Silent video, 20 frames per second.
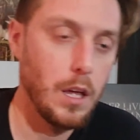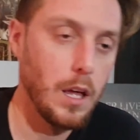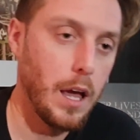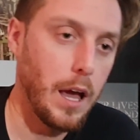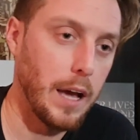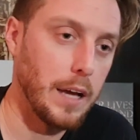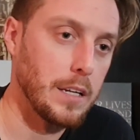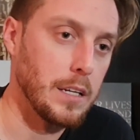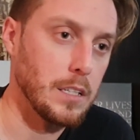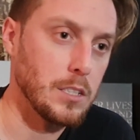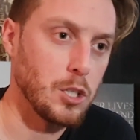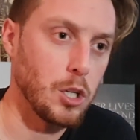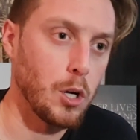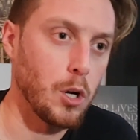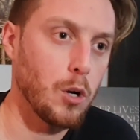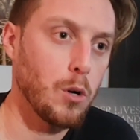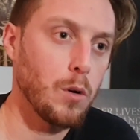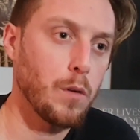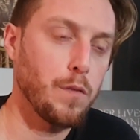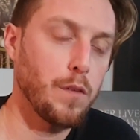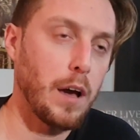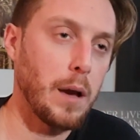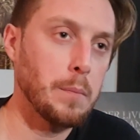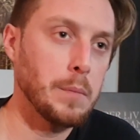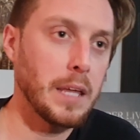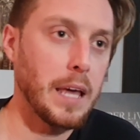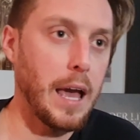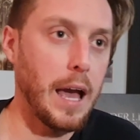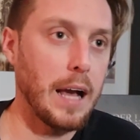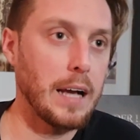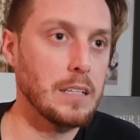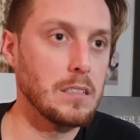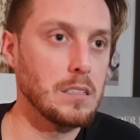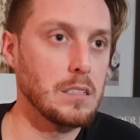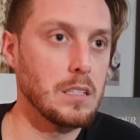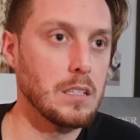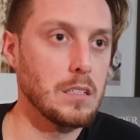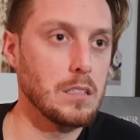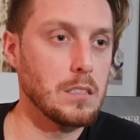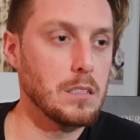And as her family has
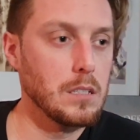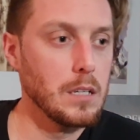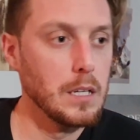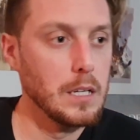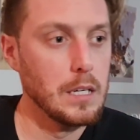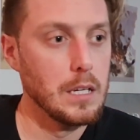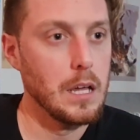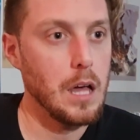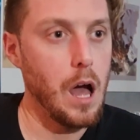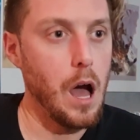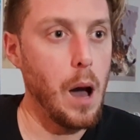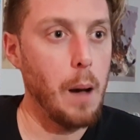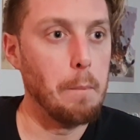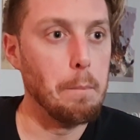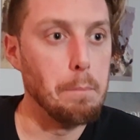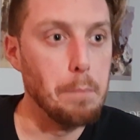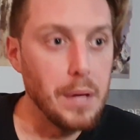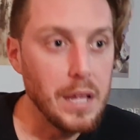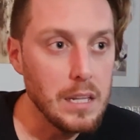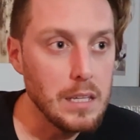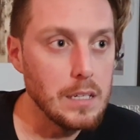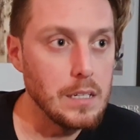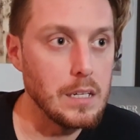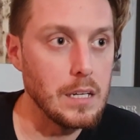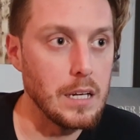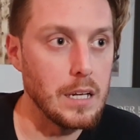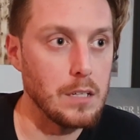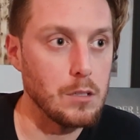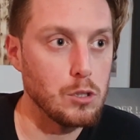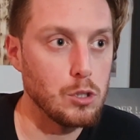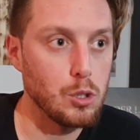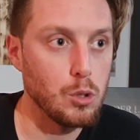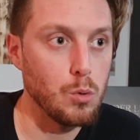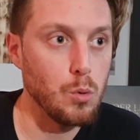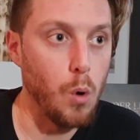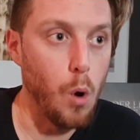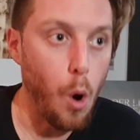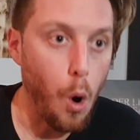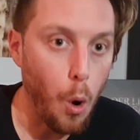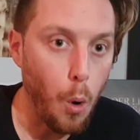this ability
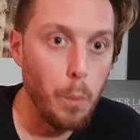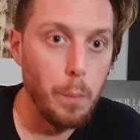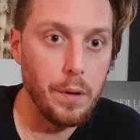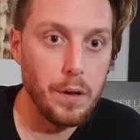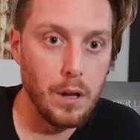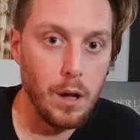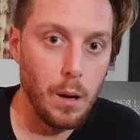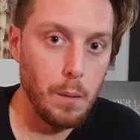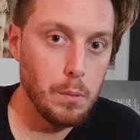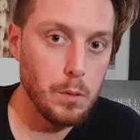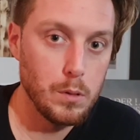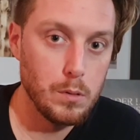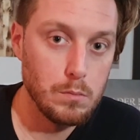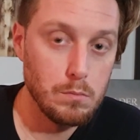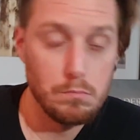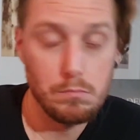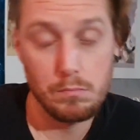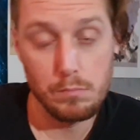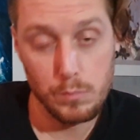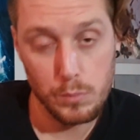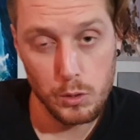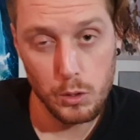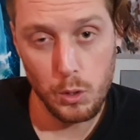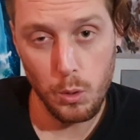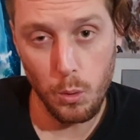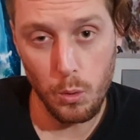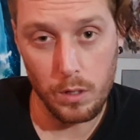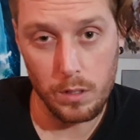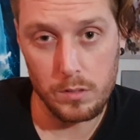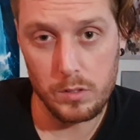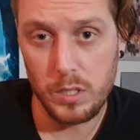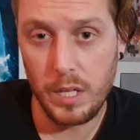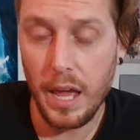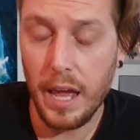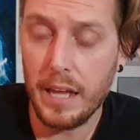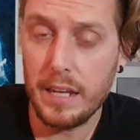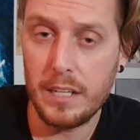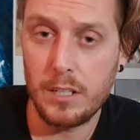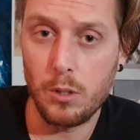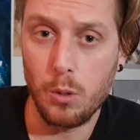to open up doors,
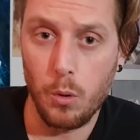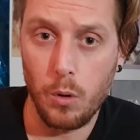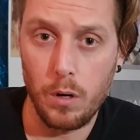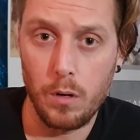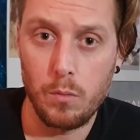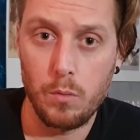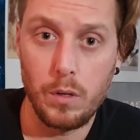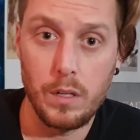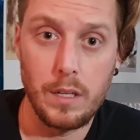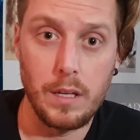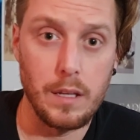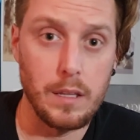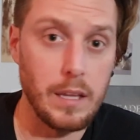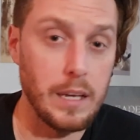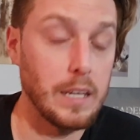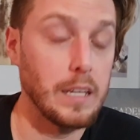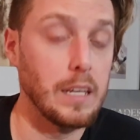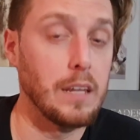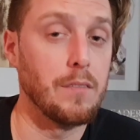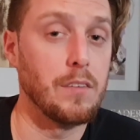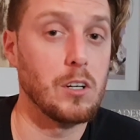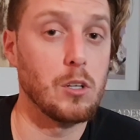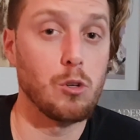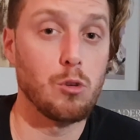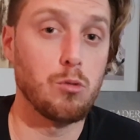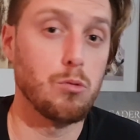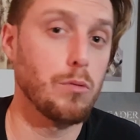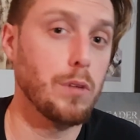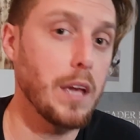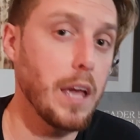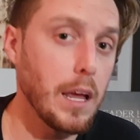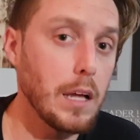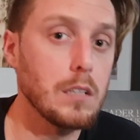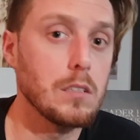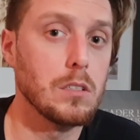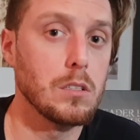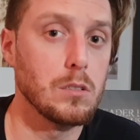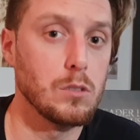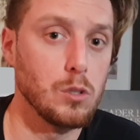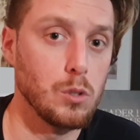any door, really. They can even
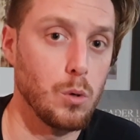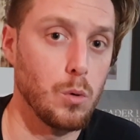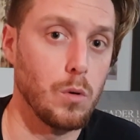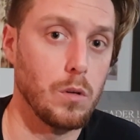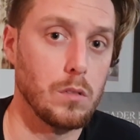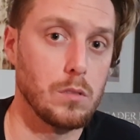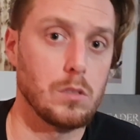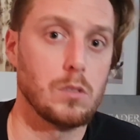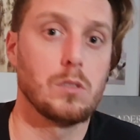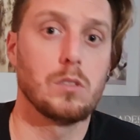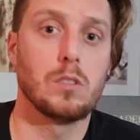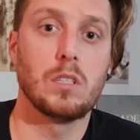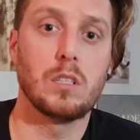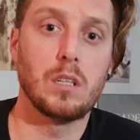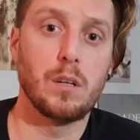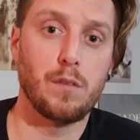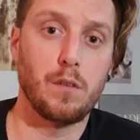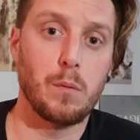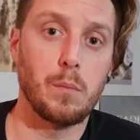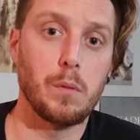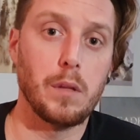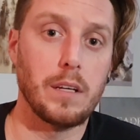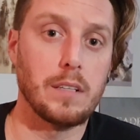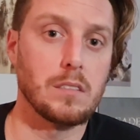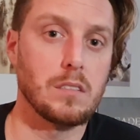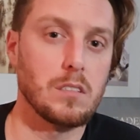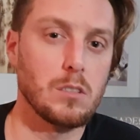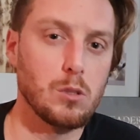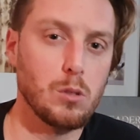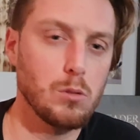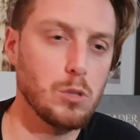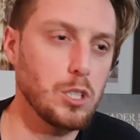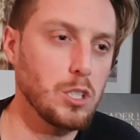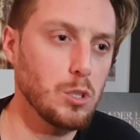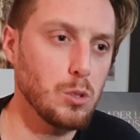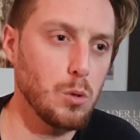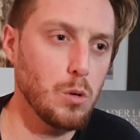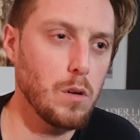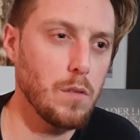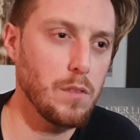create doors to different places. So she's
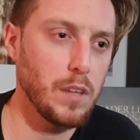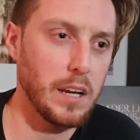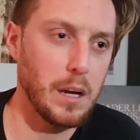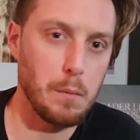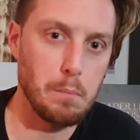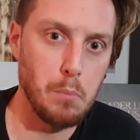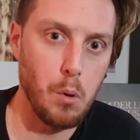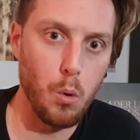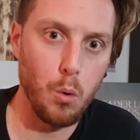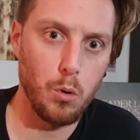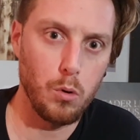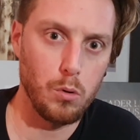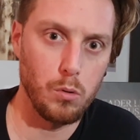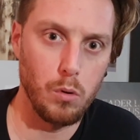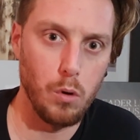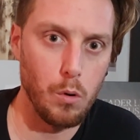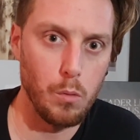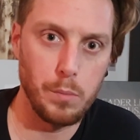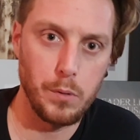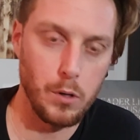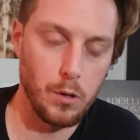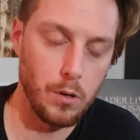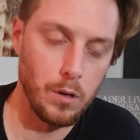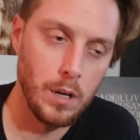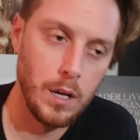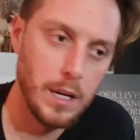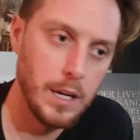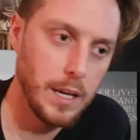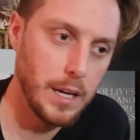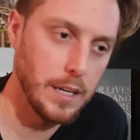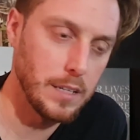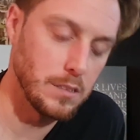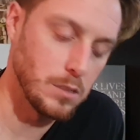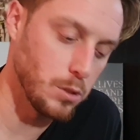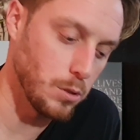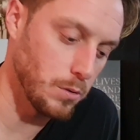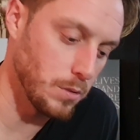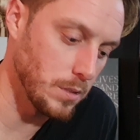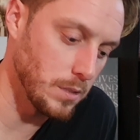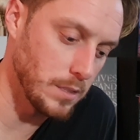sort of like a portal opener in a
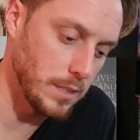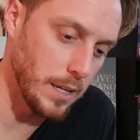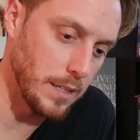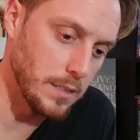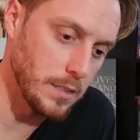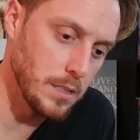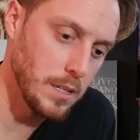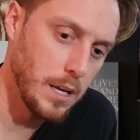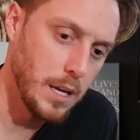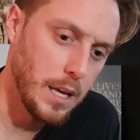certain sense.